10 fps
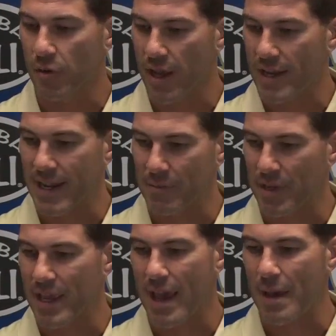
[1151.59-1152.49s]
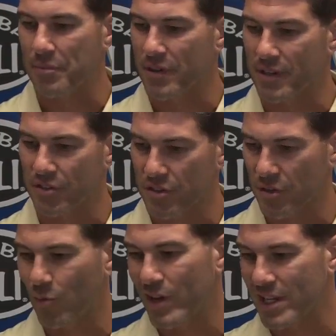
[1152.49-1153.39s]
Got named a captain, and just
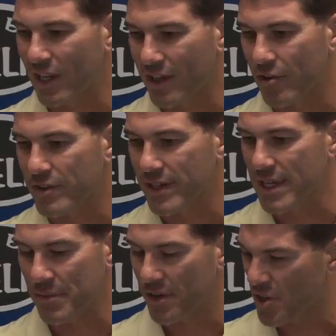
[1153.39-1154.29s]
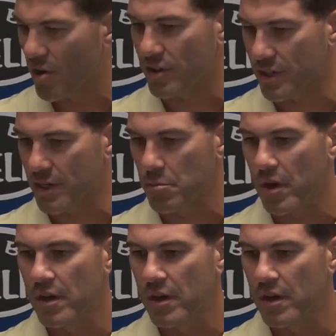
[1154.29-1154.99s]
the way he led our team, and a young team,